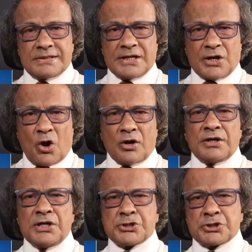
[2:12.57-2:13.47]
The
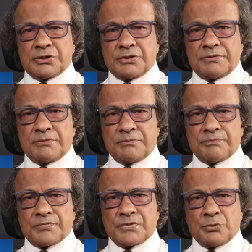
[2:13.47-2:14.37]
cognition,
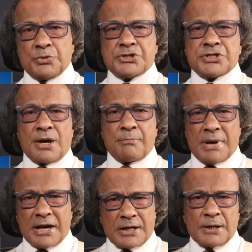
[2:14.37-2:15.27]
which are
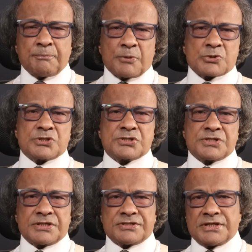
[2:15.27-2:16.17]
mental
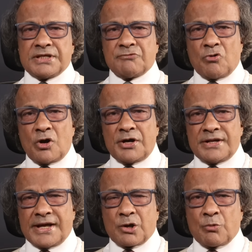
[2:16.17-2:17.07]
processes involved
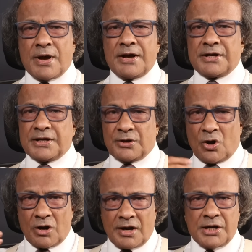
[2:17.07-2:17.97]
in acquiring
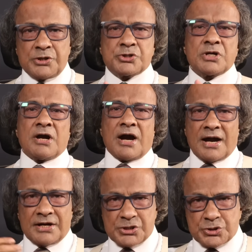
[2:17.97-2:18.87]
knowledge,
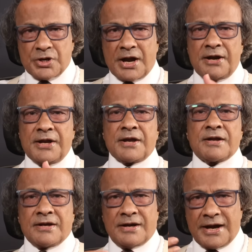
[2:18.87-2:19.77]

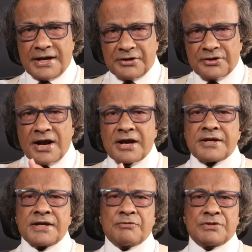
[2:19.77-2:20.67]
understanding, and
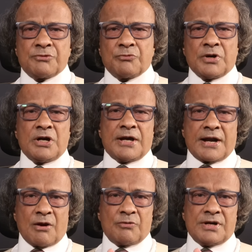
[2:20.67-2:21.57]
interacting with the world
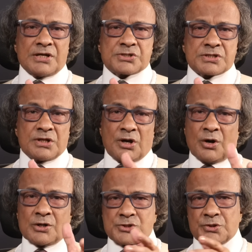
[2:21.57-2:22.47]
around us,
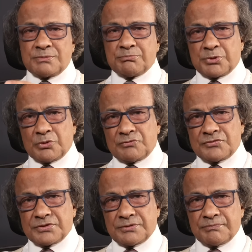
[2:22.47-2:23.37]
also
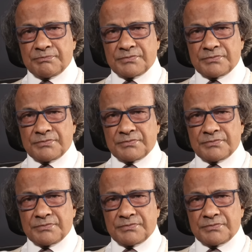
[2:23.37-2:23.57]
improves.